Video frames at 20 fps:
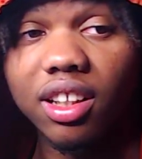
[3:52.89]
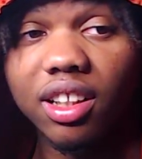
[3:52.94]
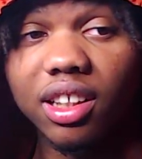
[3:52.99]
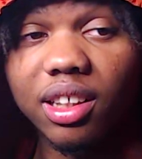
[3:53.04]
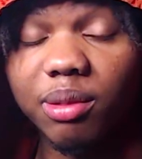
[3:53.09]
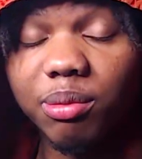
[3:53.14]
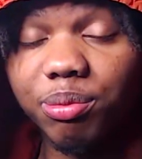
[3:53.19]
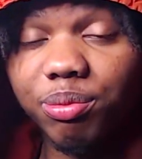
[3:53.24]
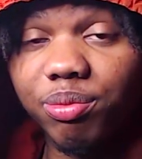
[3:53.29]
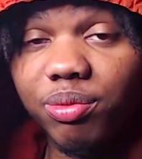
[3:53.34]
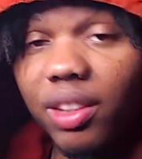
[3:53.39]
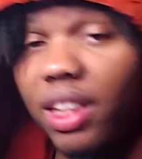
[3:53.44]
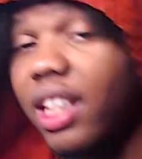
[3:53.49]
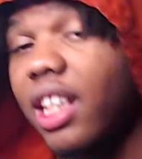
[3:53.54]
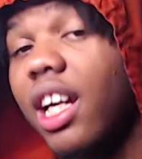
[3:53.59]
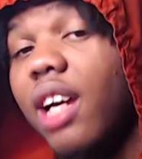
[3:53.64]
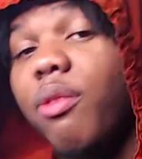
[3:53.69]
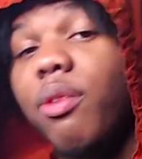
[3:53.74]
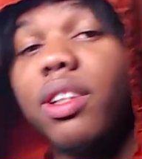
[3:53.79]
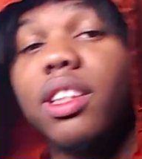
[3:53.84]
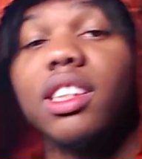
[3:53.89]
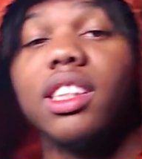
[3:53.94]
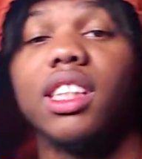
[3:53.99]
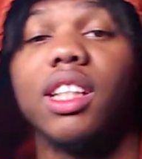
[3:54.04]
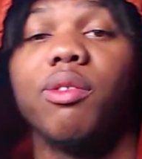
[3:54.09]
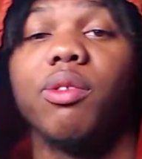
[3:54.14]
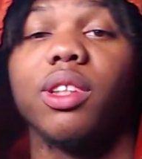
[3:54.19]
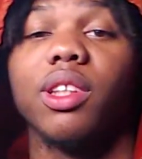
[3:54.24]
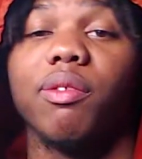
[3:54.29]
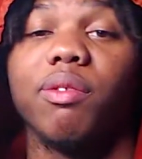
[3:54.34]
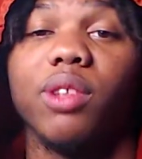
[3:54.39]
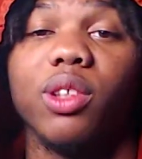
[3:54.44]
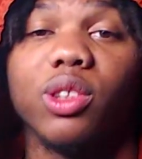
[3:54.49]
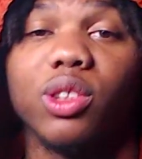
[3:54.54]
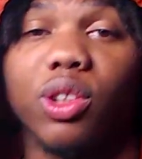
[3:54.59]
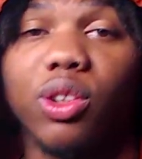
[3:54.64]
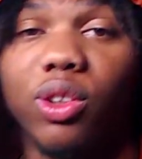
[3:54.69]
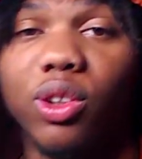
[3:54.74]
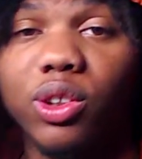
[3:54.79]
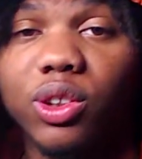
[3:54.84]
Um, I can't wait to see what the
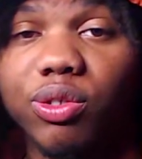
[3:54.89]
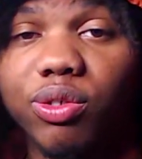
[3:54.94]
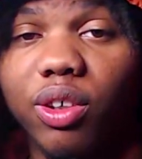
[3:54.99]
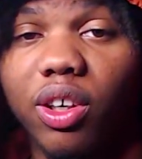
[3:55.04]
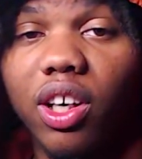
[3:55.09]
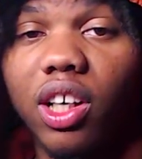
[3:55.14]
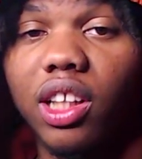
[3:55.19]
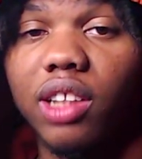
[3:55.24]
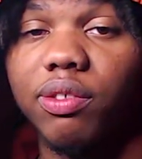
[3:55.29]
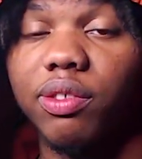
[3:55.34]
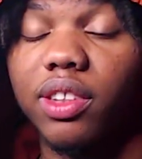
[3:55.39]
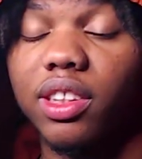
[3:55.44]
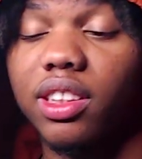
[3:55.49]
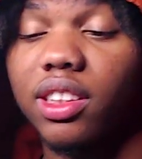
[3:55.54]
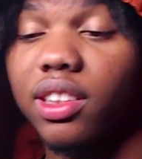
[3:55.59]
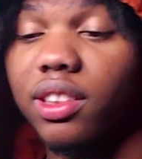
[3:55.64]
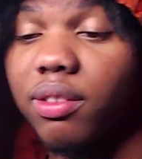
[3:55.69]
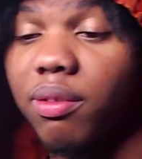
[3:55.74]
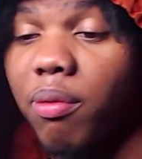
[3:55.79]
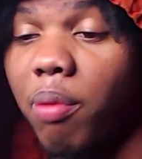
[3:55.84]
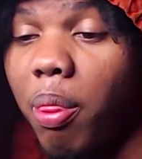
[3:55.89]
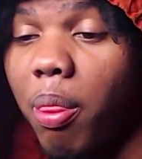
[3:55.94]
future holds for all of us.